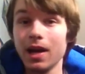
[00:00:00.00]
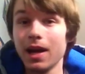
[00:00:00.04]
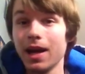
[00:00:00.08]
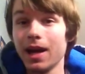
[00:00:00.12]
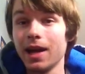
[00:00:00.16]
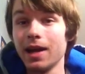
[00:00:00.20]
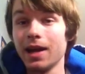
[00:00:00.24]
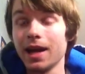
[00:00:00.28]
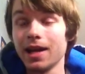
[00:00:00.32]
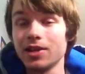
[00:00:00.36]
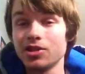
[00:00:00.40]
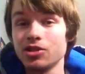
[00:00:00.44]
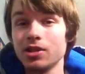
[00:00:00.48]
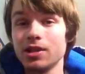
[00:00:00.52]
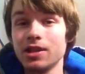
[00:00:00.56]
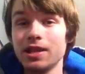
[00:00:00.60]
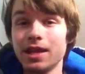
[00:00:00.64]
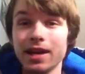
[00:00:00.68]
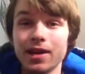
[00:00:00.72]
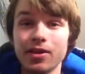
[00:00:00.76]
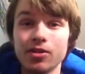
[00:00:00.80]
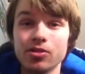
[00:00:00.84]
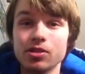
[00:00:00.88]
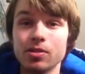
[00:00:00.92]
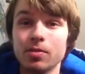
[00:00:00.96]
and actually
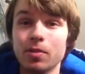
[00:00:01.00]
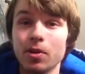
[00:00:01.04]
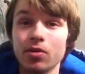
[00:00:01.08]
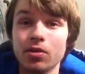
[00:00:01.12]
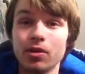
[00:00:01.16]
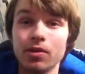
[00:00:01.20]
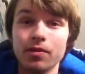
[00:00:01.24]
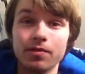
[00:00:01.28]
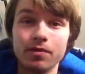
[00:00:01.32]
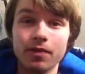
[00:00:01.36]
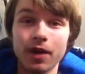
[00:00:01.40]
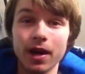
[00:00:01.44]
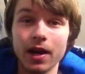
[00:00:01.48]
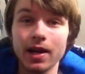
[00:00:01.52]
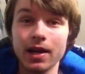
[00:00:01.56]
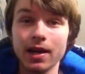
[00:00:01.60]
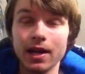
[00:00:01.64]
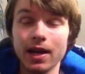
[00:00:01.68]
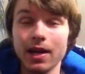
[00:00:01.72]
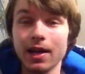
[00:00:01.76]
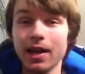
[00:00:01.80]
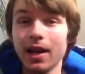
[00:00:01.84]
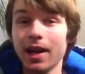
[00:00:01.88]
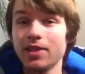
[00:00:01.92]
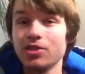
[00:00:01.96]
cares about the fight
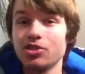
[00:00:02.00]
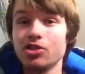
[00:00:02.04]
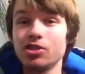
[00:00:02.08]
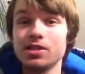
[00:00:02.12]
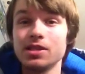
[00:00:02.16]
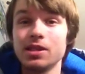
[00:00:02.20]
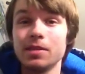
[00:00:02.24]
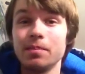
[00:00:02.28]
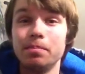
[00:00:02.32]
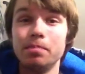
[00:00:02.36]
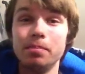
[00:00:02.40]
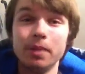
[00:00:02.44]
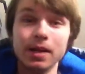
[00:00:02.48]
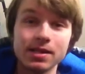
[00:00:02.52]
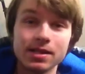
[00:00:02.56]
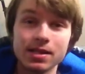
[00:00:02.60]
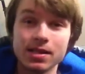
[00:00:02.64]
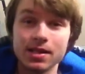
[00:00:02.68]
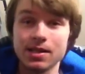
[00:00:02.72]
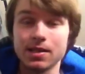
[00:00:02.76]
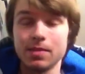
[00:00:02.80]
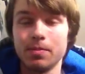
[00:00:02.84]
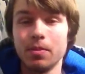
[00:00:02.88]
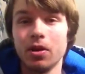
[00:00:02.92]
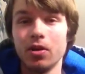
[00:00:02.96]
and not just the
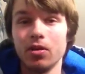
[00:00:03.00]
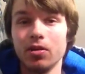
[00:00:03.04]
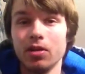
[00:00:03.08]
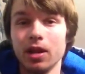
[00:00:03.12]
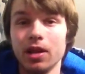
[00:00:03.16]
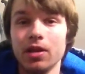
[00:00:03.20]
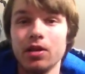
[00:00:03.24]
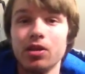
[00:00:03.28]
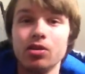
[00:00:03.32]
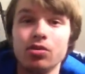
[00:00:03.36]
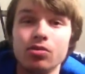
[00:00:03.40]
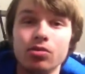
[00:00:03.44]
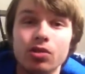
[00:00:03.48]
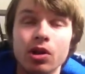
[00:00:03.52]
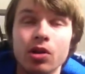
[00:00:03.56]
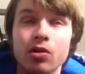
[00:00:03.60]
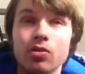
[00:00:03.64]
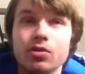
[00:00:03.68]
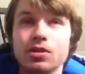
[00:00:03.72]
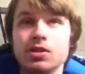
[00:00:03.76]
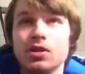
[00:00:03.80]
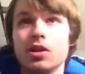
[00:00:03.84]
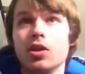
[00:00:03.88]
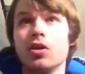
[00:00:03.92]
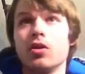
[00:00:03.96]
business part like you do.
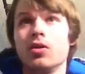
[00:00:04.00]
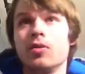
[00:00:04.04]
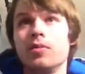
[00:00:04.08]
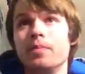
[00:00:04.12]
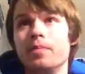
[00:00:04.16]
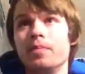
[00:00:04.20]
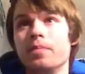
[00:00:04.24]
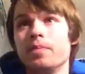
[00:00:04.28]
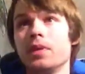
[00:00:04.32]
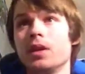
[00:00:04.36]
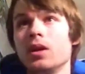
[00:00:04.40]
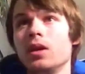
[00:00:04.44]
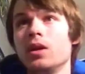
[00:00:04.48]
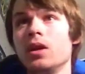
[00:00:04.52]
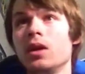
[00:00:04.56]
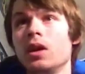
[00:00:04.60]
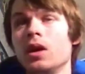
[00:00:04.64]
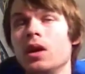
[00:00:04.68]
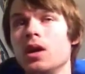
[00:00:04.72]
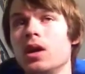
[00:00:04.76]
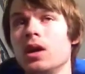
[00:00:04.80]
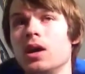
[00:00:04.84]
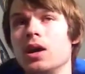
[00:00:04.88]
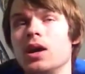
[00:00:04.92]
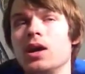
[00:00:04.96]
So
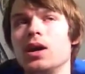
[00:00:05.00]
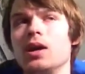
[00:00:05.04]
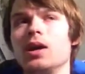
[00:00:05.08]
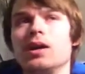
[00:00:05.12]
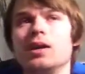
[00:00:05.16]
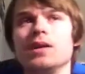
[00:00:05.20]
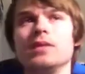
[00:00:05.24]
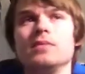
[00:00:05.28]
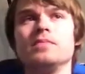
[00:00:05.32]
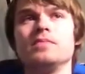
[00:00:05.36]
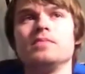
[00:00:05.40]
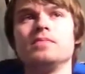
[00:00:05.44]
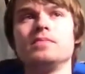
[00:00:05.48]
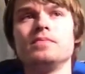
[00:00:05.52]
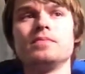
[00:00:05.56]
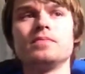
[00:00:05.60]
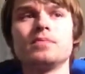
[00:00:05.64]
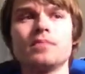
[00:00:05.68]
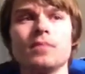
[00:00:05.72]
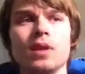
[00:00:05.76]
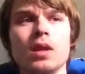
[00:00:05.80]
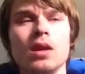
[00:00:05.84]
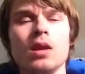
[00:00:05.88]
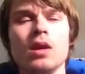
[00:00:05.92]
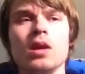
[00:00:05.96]

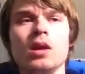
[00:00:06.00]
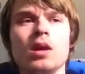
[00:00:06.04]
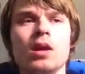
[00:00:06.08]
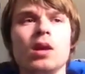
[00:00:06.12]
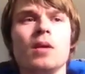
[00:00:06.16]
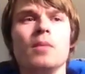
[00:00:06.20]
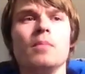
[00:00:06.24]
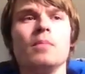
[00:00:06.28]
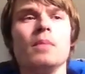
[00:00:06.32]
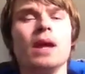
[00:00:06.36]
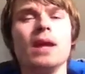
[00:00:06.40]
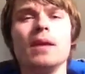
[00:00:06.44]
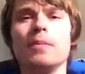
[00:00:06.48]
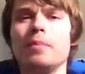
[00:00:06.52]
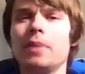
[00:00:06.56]
Manny